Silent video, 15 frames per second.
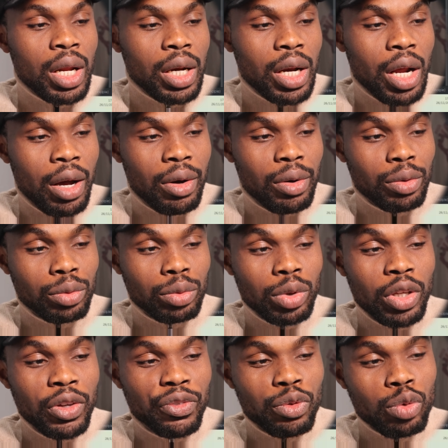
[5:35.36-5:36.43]
Now
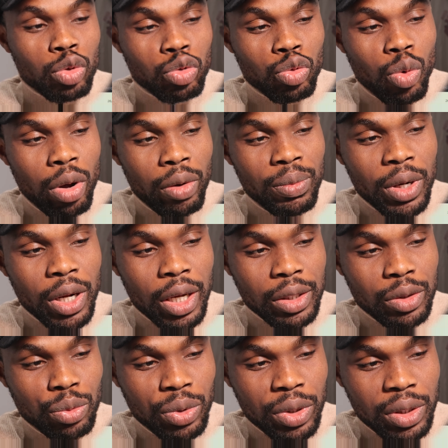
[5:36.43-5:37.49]
if we swap
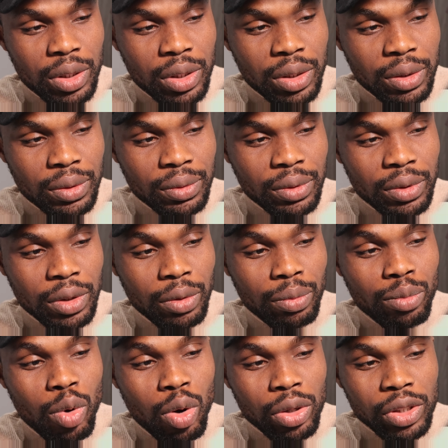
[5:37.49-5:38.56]
that with the
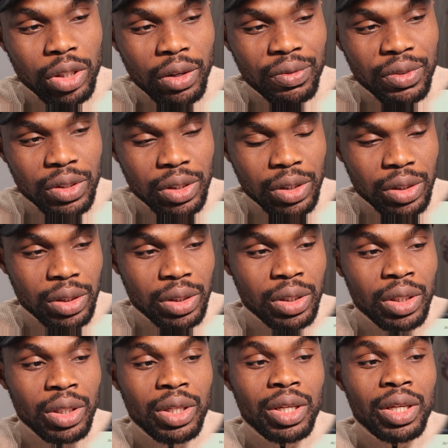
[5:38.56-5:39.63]
mock
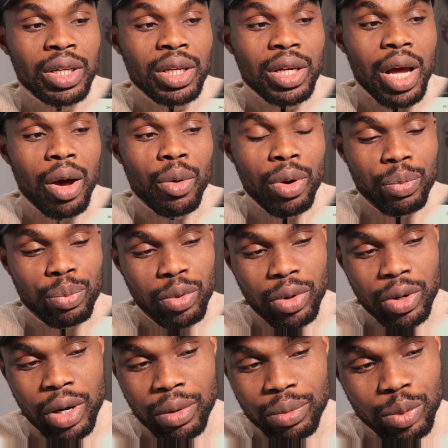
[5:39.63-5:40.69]
services, our
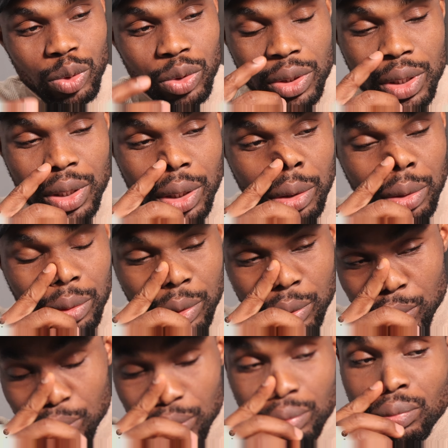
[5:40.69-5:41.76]
program will still
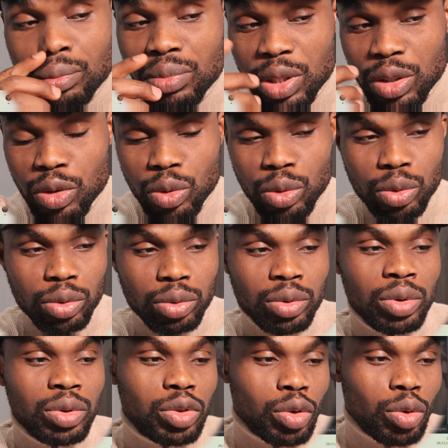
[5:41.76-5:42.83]
be
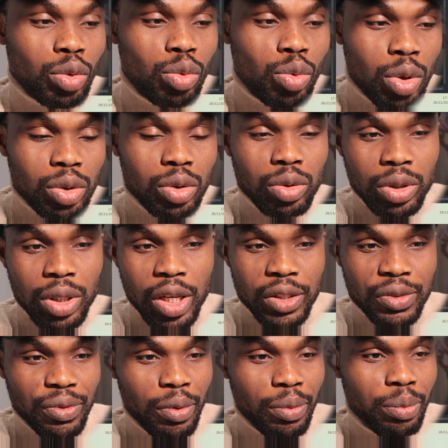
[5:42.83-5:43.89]
good. So we want to
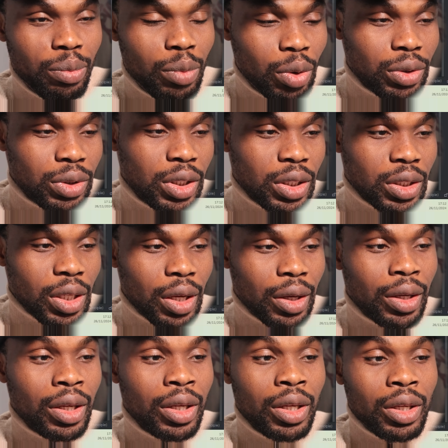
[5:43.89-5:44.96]
test for mock data,
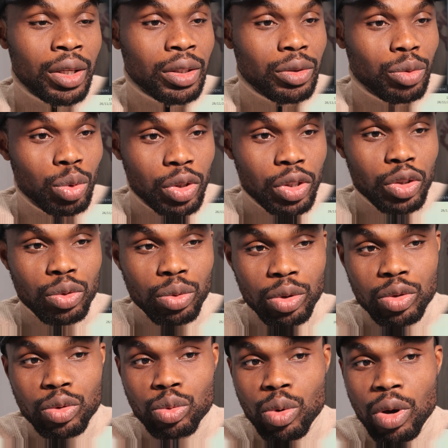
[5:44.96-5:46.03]
which is
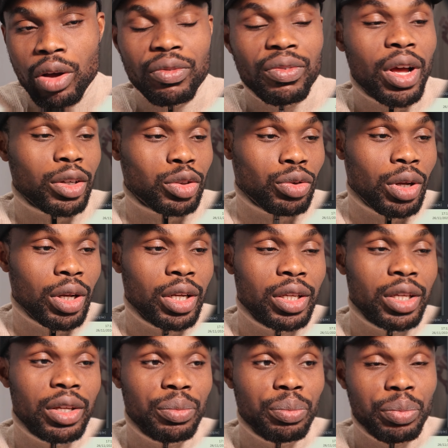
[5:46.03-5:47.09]
what we have actually
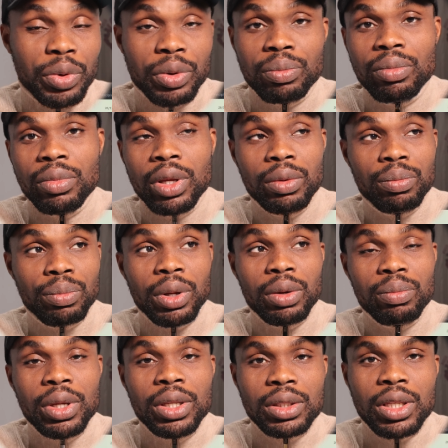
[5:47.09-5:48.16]

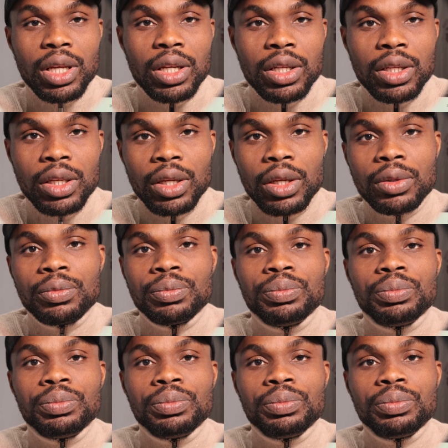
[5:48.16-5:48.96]
implemented here.